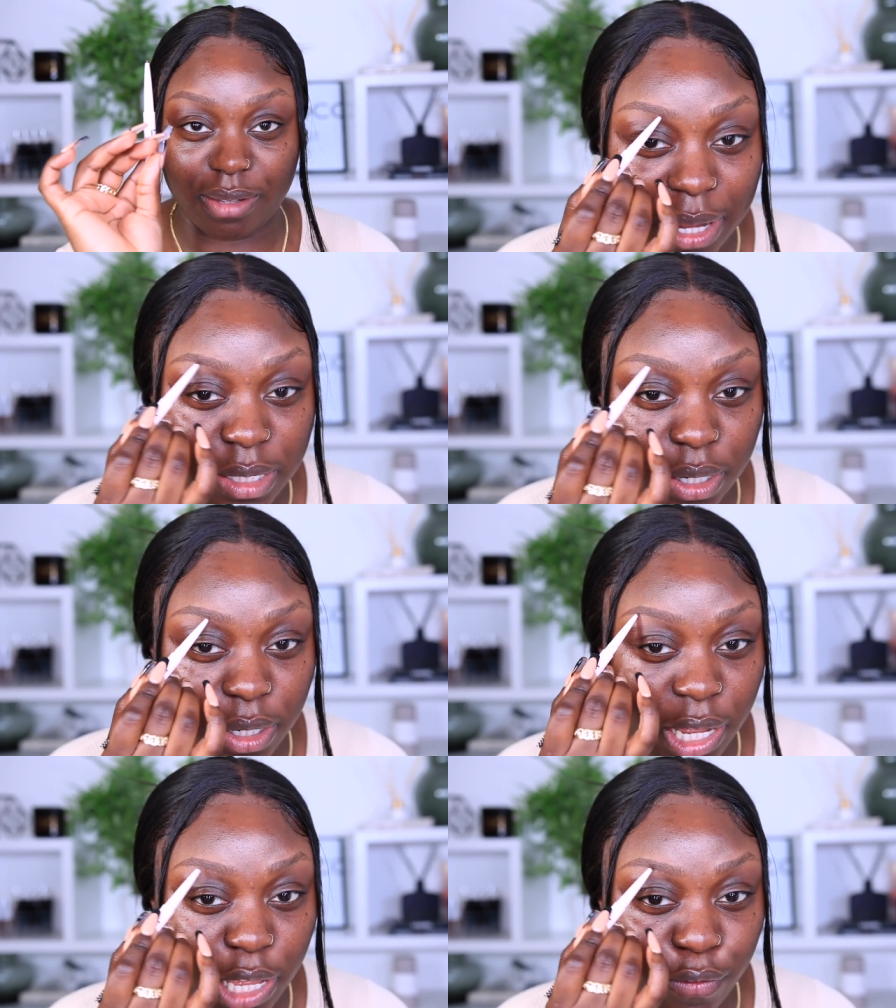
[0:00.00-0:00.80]
But I don't
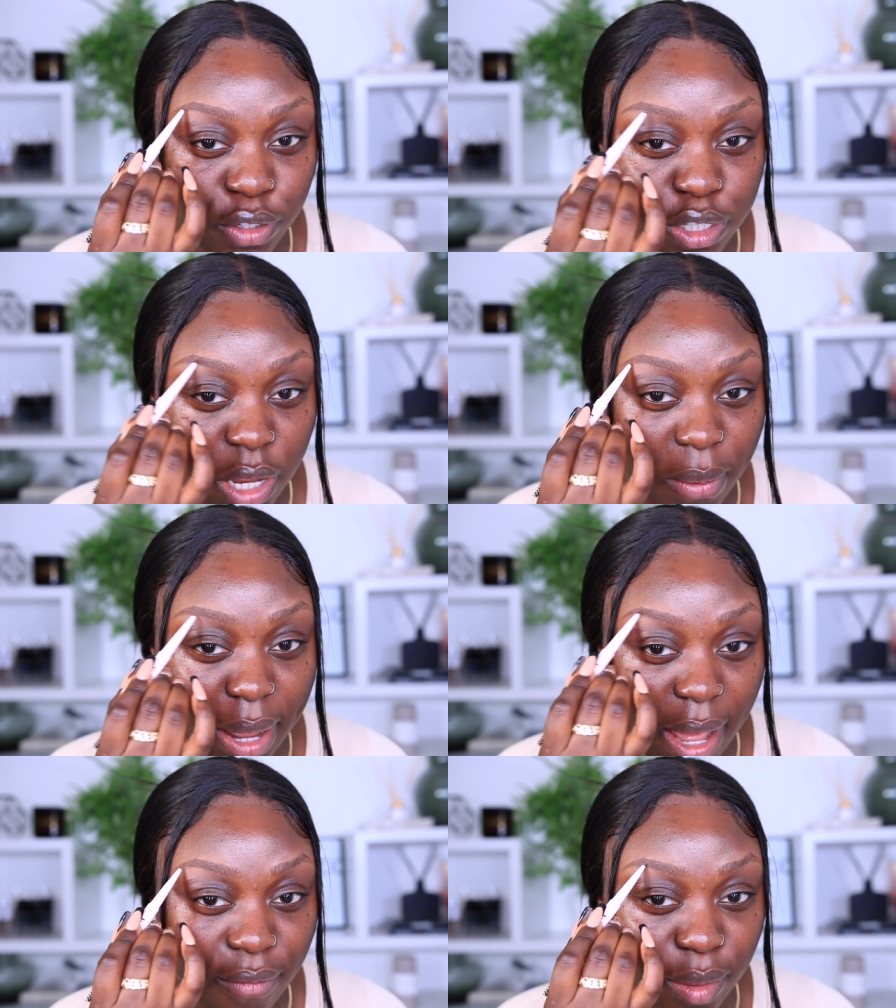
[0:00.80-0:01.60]
know if you don't
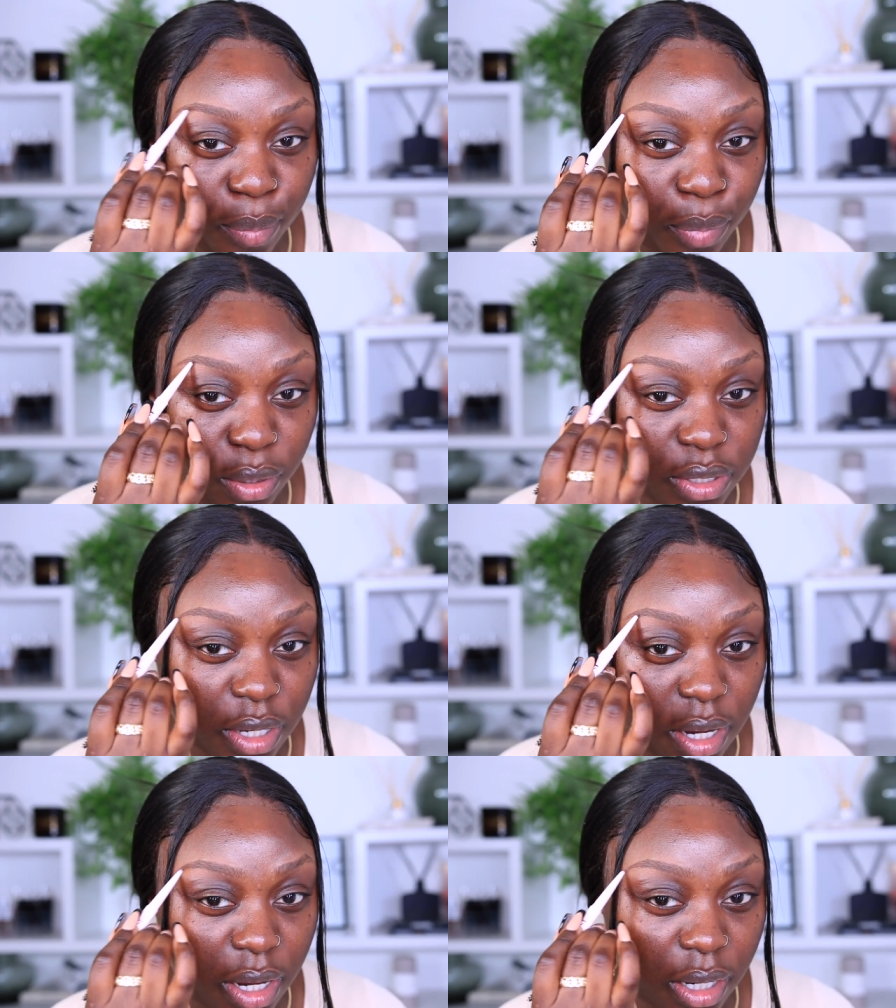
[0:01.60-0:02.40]
have the Boots
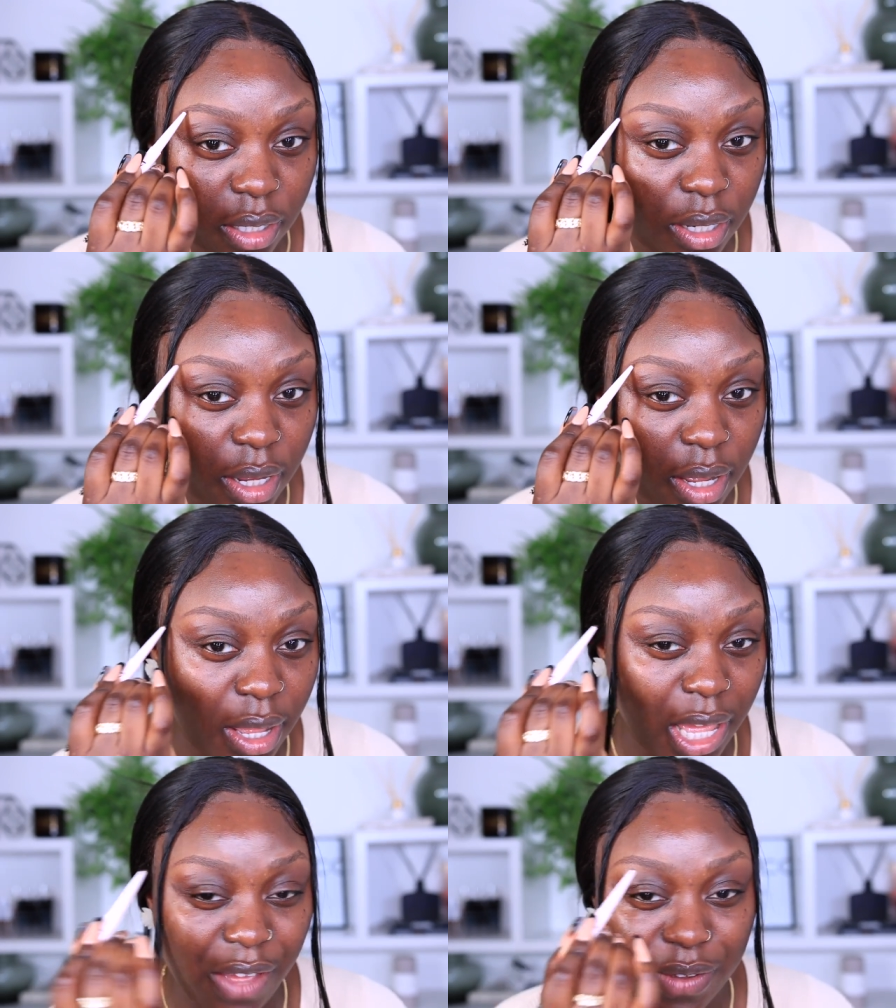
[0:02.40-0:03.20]
card,
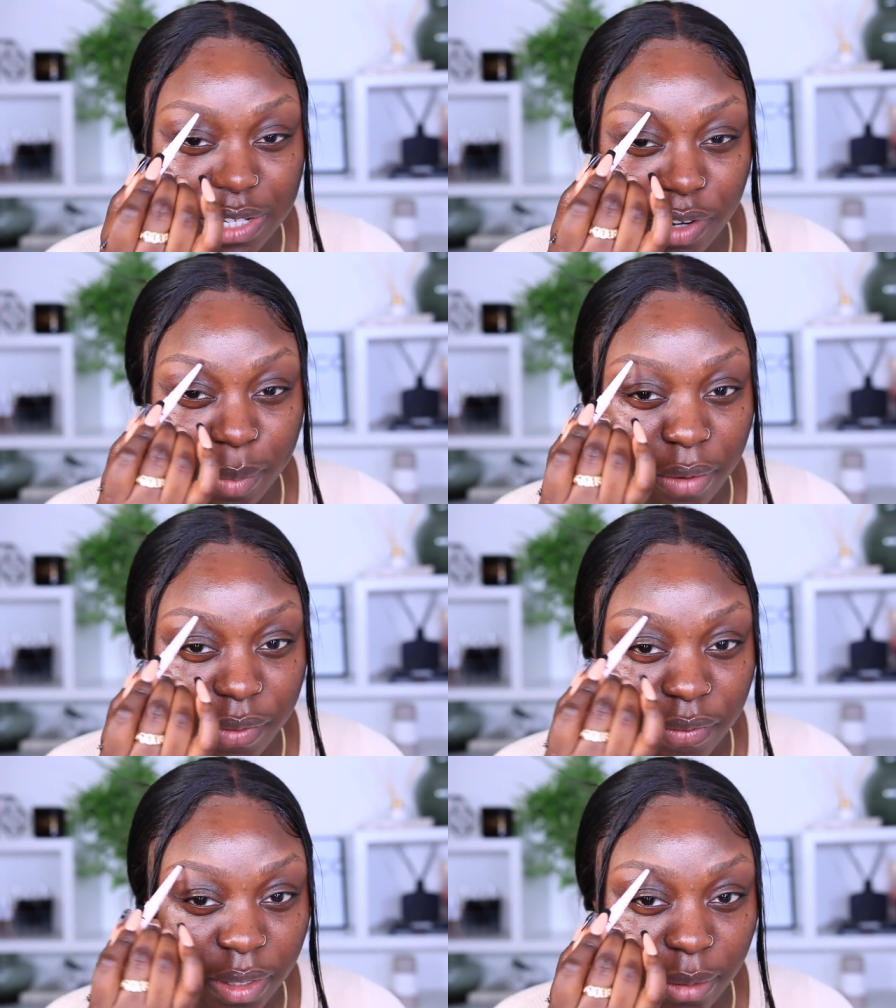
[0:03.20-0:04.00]
if it's
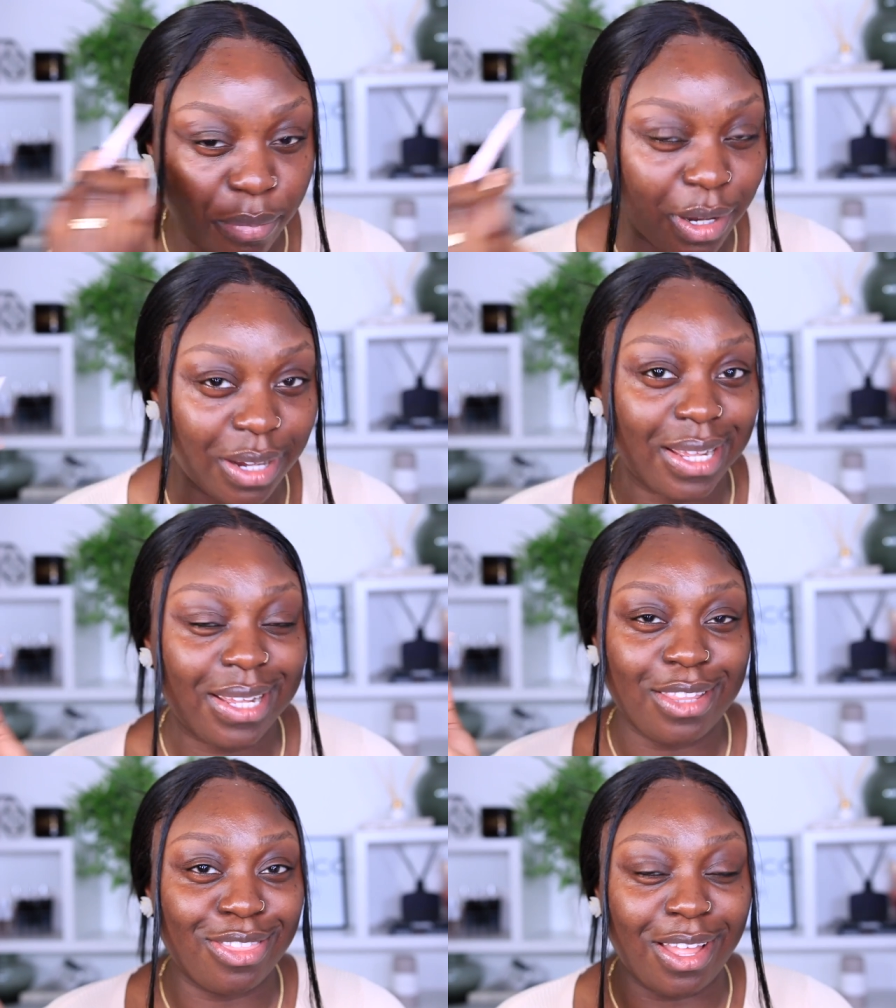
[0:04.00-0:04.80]
£3.50 but
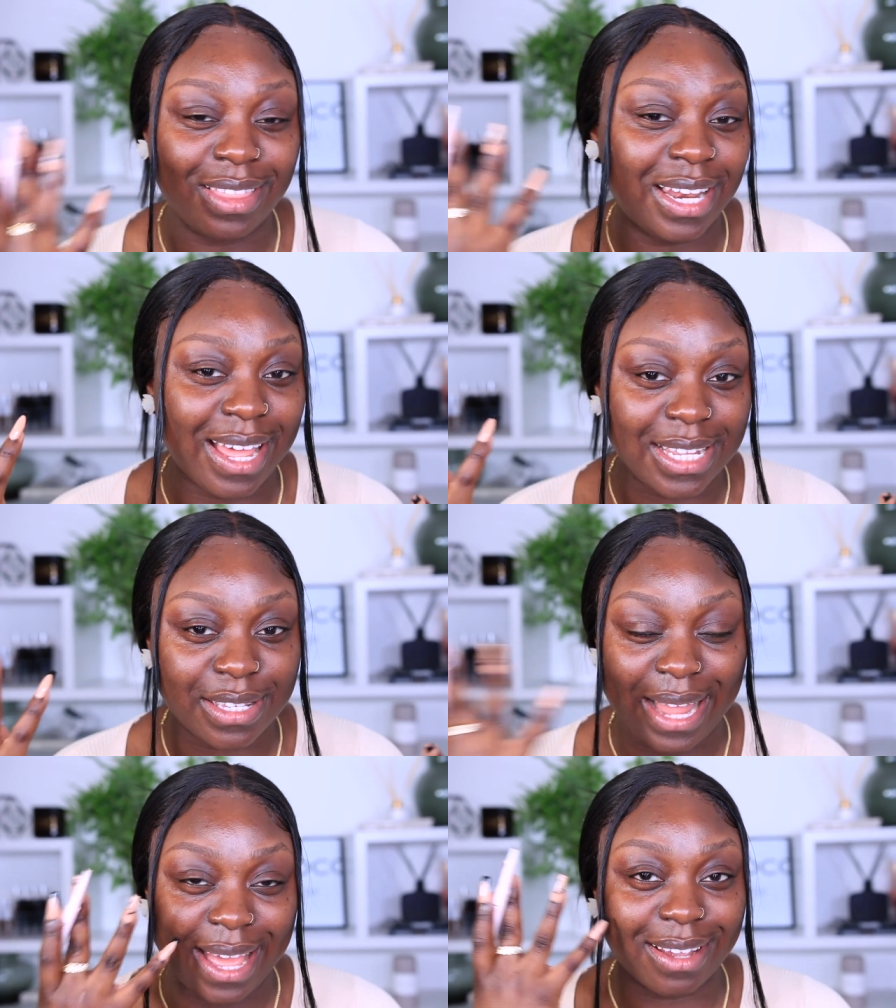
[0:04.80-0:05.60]
nonetheless
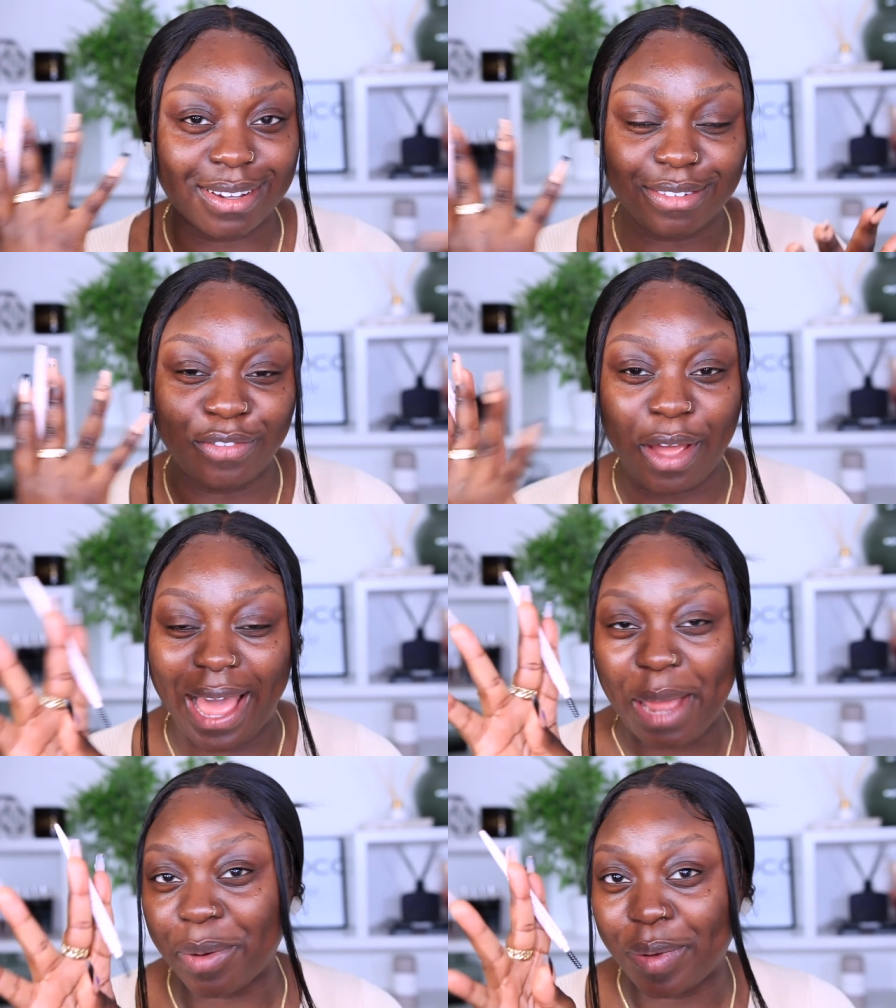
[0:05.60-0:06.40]
like for an
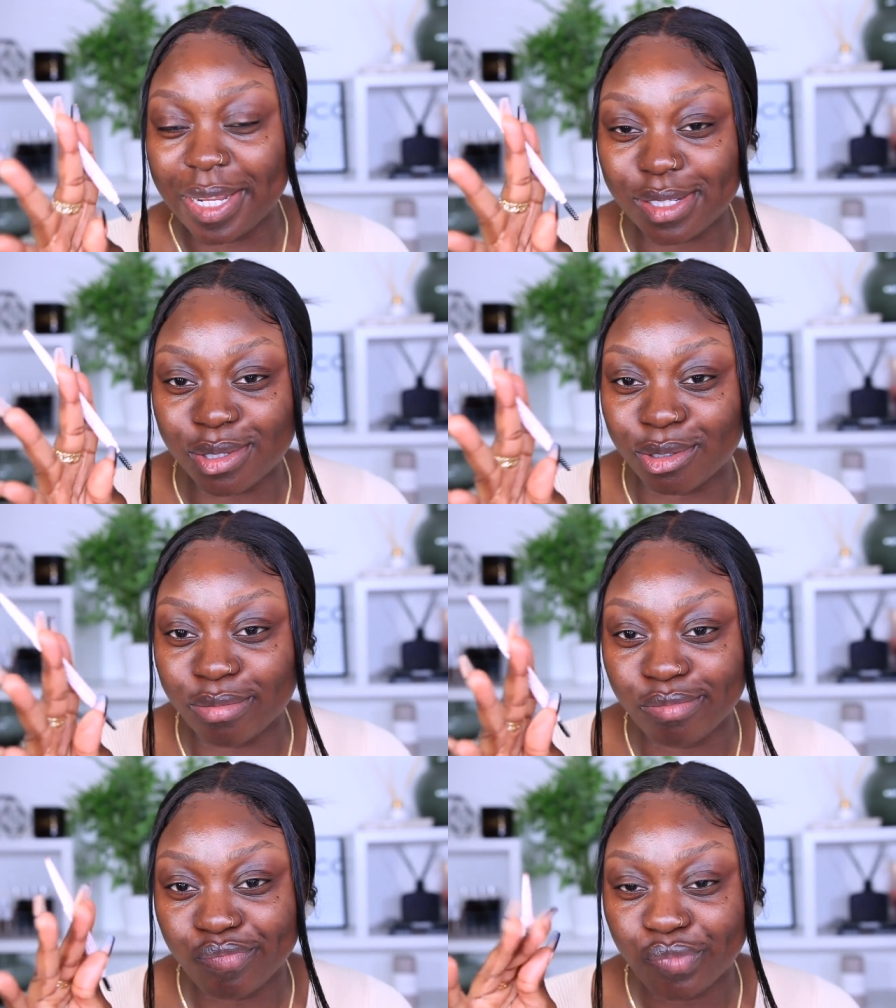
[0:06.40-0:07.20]
eyebrow
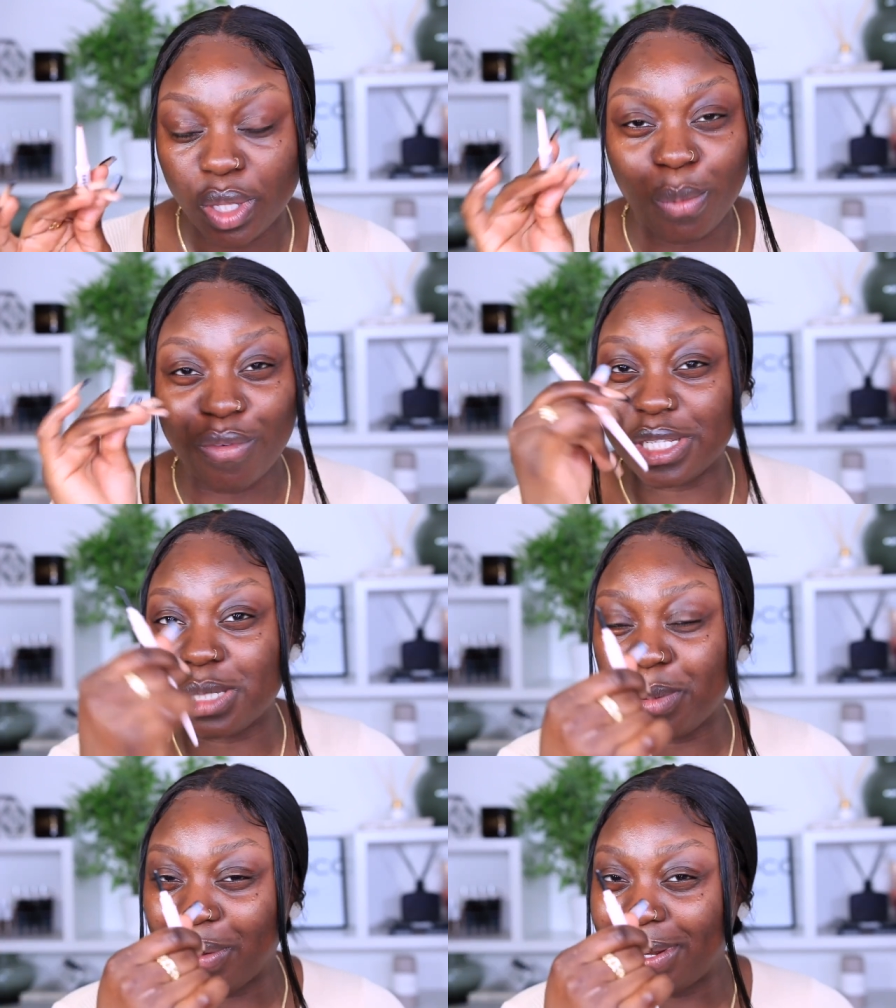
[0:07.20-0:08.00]
pencil with a
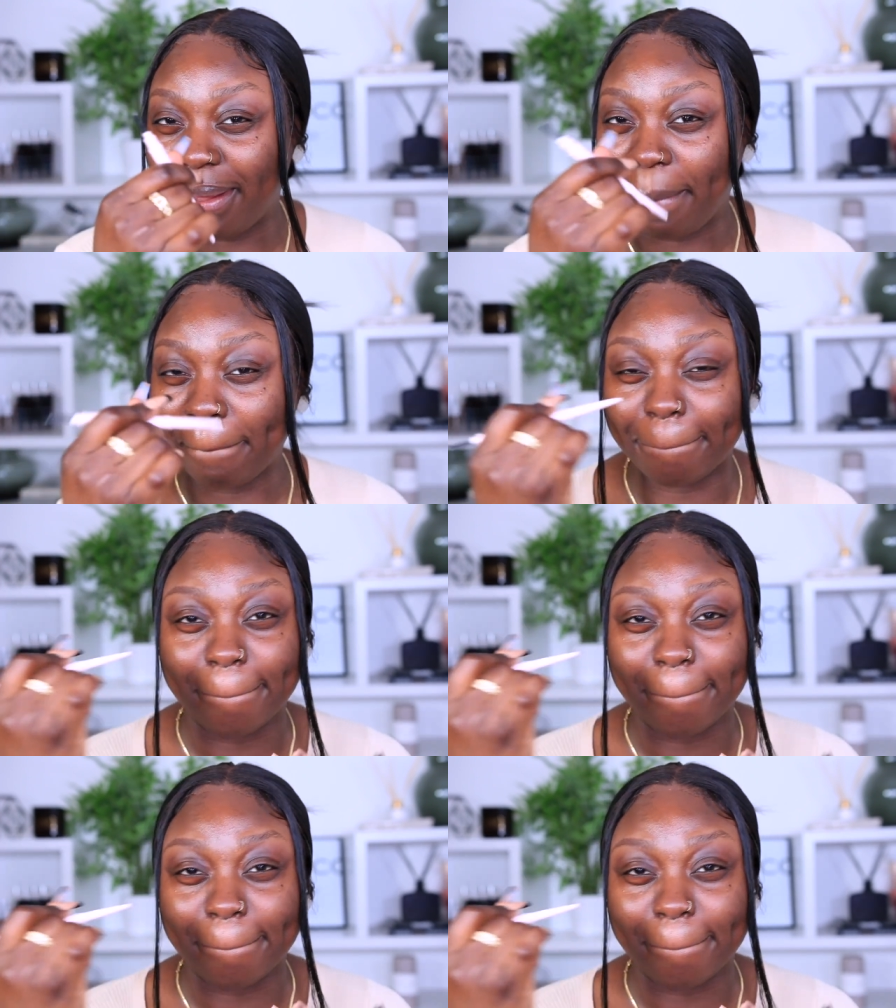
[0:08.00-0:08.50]
spoolie